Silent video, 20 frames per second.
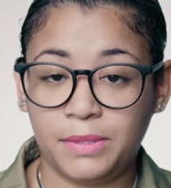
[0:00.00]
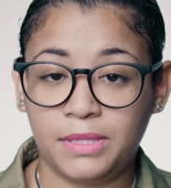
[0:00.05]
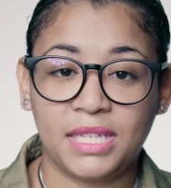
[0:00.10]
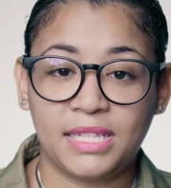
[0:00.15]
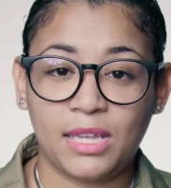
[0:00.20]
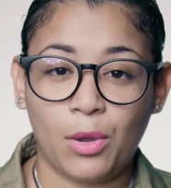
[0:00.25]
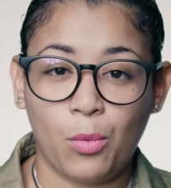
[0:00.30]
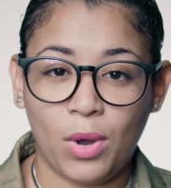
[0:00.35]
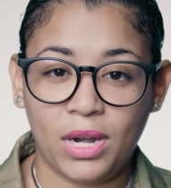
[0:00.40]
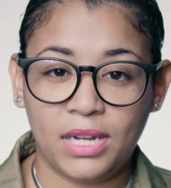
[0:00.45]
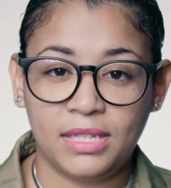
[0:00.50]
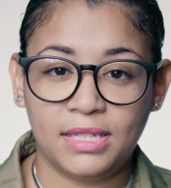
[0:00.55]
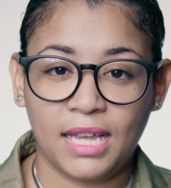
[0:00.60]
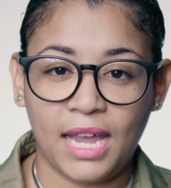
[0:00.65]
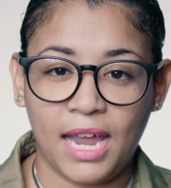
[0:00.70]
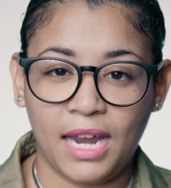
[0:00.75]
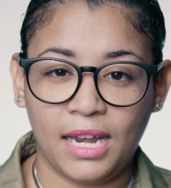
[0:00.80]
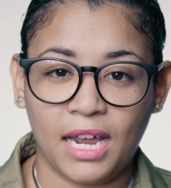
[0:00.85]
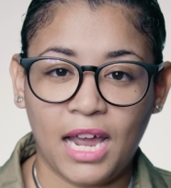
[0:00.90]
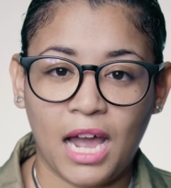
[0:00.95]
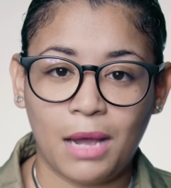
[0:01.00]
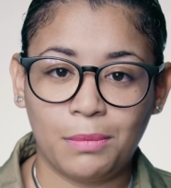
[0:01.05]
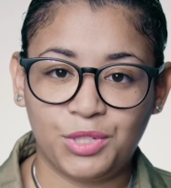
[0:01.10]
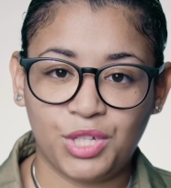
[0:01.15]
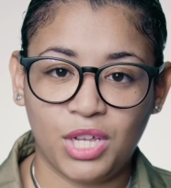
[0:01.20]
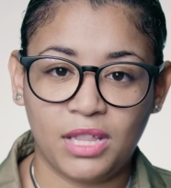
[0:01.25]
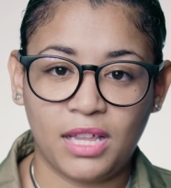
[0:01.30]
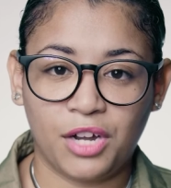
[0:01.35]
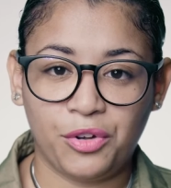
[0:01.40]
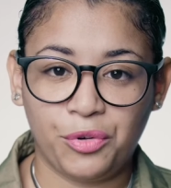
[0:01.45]
because I wanted to kind of
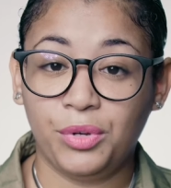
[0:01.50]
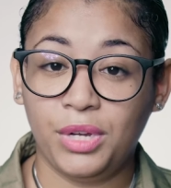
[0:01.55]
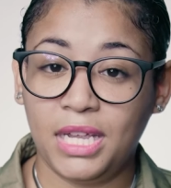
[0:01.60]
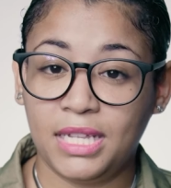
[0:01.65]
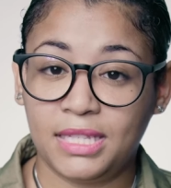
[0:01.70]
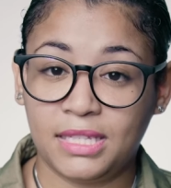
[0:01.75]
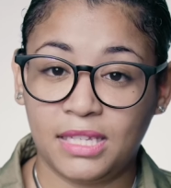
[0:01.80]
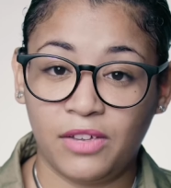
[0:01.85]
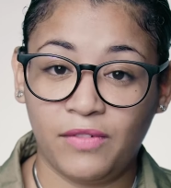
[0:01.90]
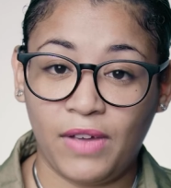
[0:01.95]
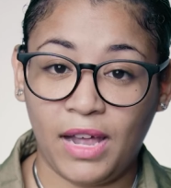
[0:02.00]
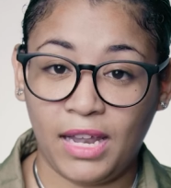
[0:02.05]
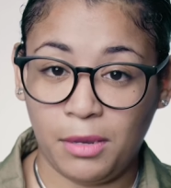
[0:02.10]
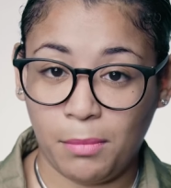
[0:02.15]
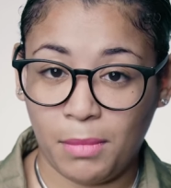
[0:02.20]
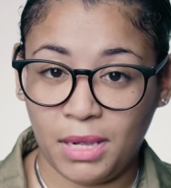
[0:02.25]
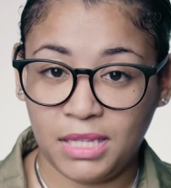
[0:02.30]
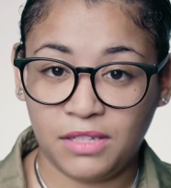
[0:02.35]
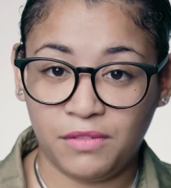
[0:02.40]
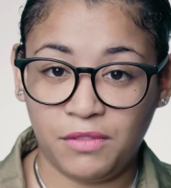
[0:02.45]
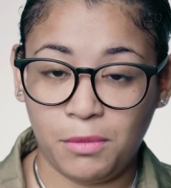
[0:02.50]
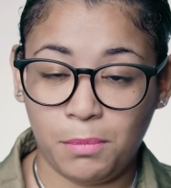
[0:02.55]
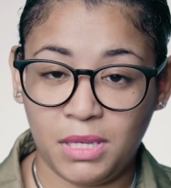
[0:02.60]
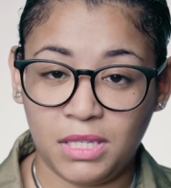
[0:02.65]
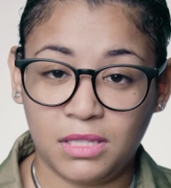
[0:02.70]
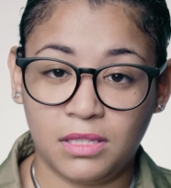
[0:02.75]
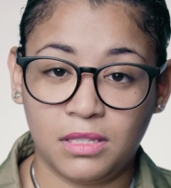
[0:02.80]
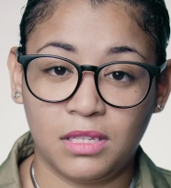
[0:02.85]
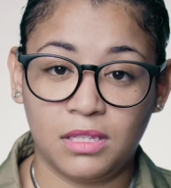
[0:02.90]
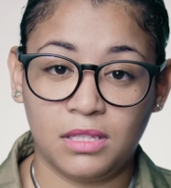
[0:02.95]
capture that creative element of the
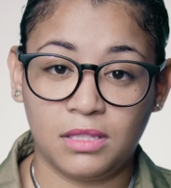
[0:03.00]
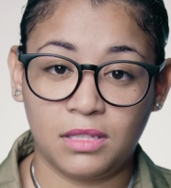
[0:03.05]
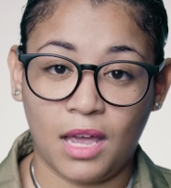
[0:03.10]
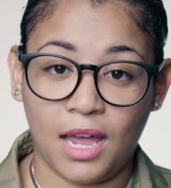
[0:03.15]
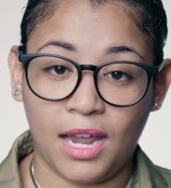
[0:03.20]
business